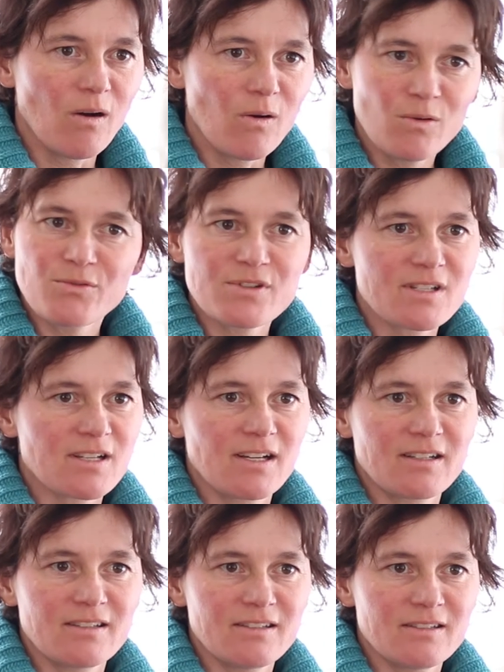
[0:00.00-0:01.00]
all of a
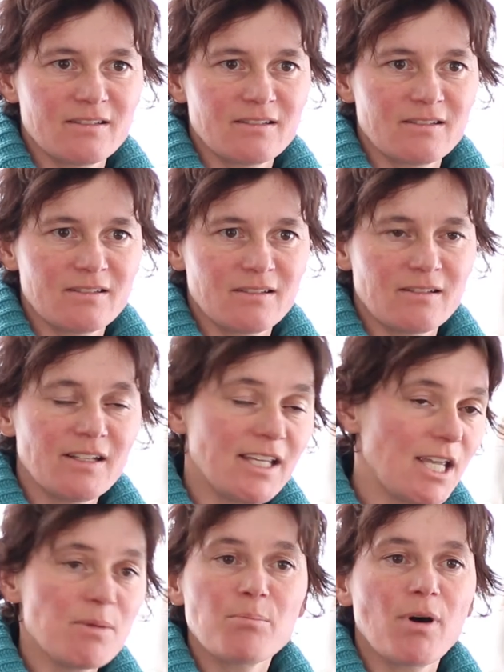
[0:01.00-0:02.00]
sudden
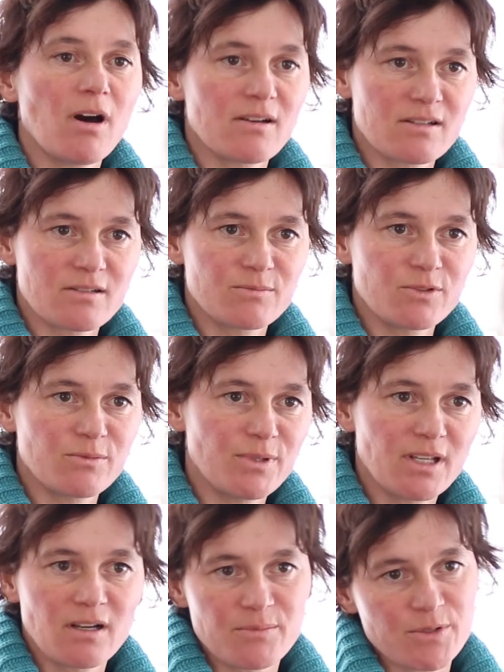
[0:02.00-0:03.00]
the impossible
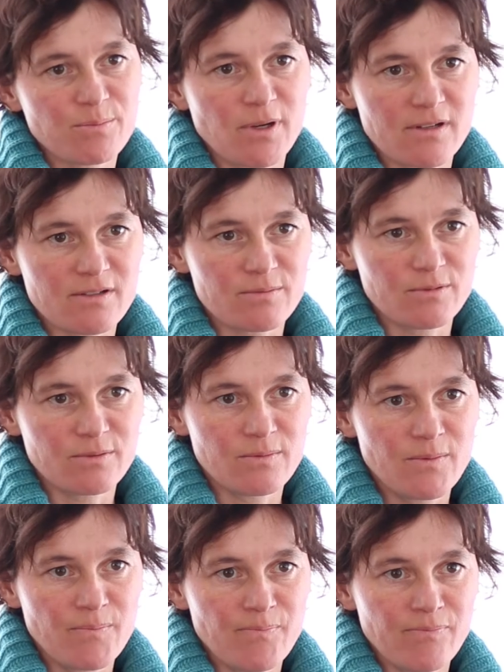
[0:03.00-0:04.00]
becomes
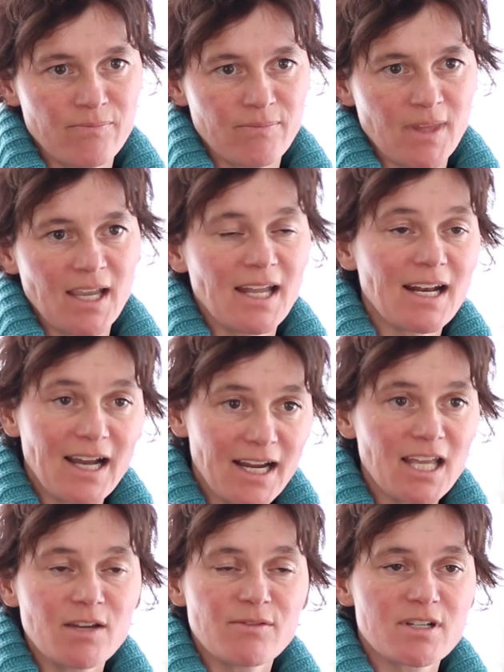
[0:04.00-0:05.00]
possible. And I
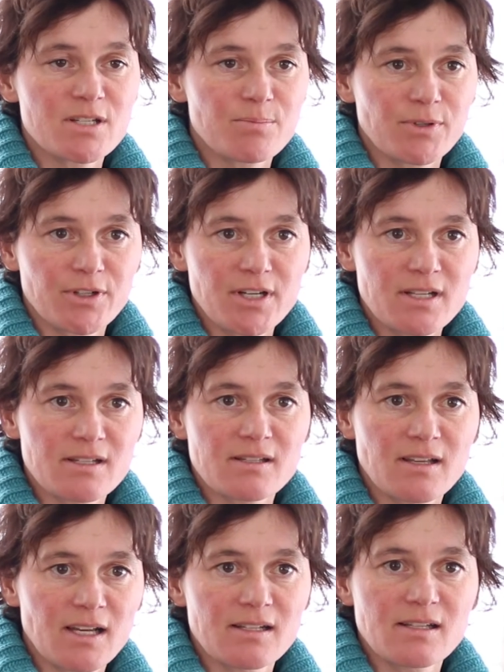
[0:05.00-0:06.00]
have
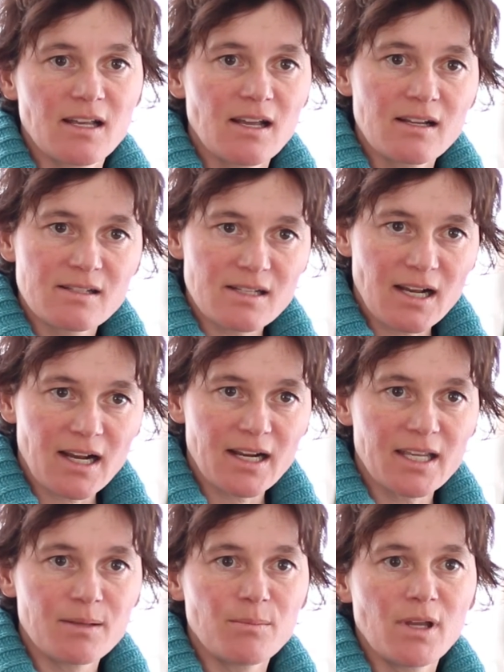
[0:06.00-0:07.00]
experienced that
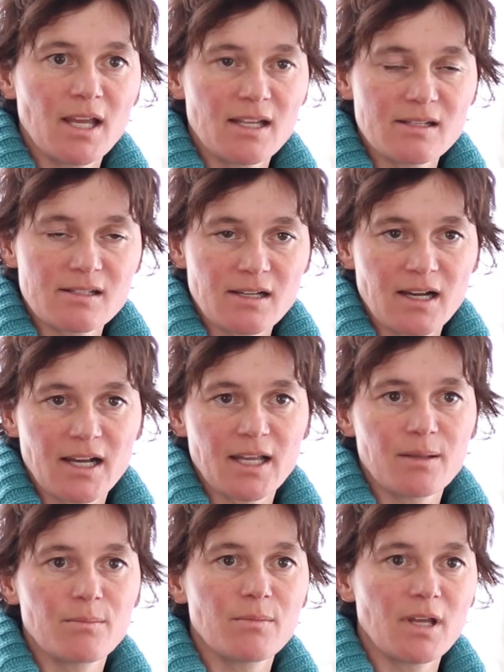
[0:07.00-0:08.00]
time and
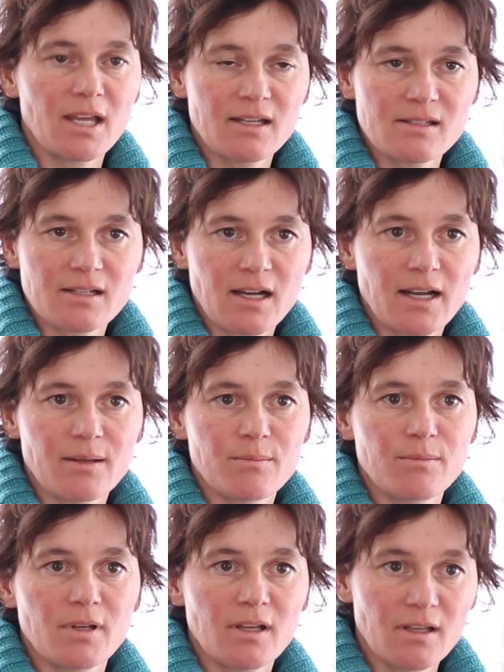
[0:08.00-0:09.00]
time and
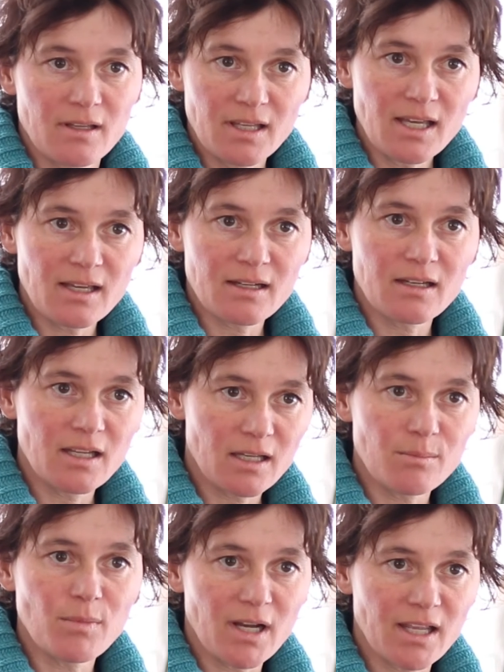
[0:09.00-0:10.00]
time again
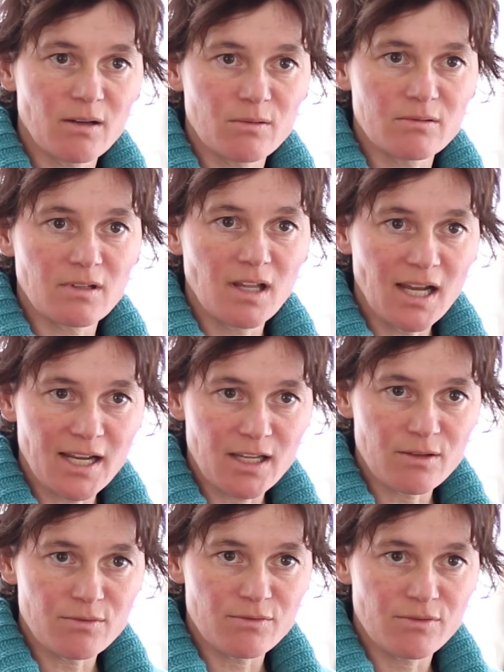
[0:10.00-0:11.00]
in my own
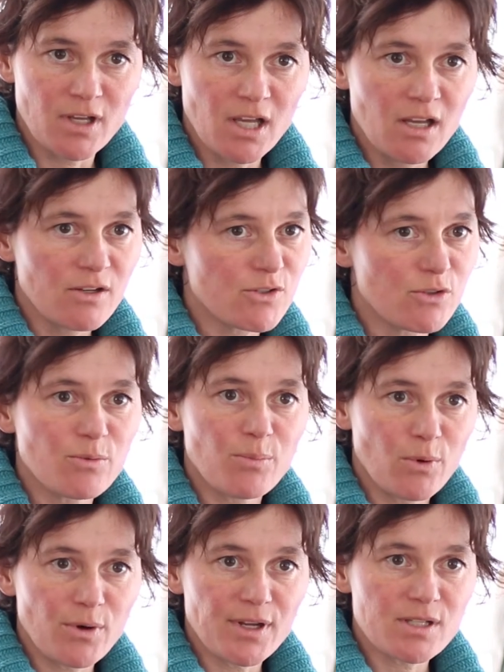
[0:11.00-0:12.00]
life, to the
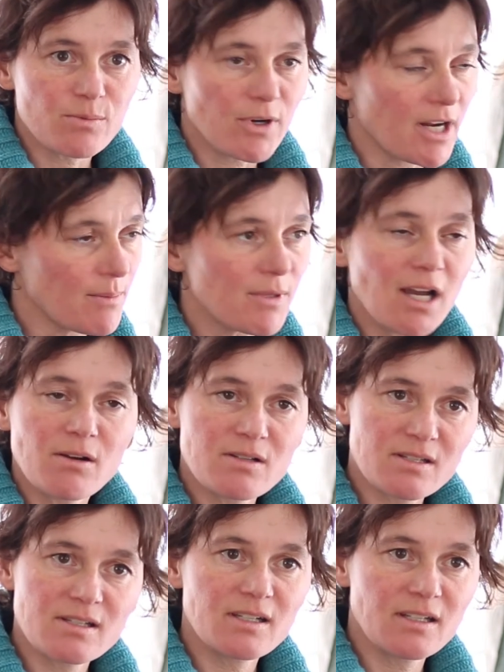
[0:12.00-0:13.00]
point where I'm now
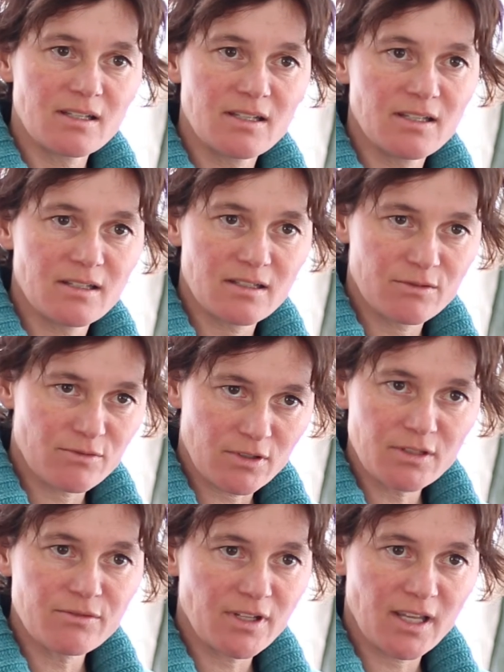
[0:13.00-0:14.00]
sitting here in
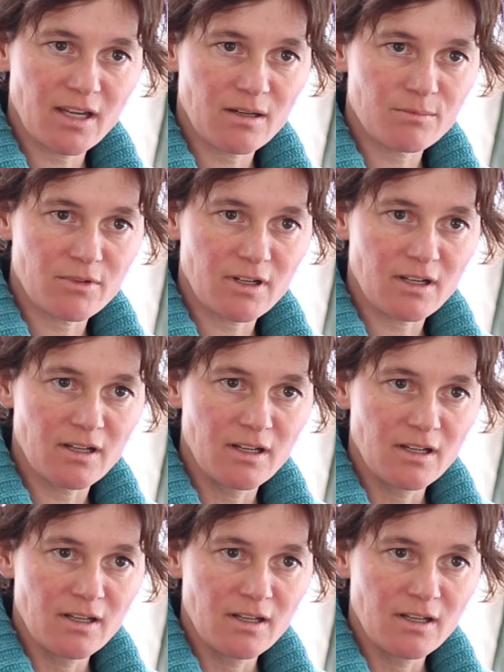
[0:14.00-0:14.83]
front of a camera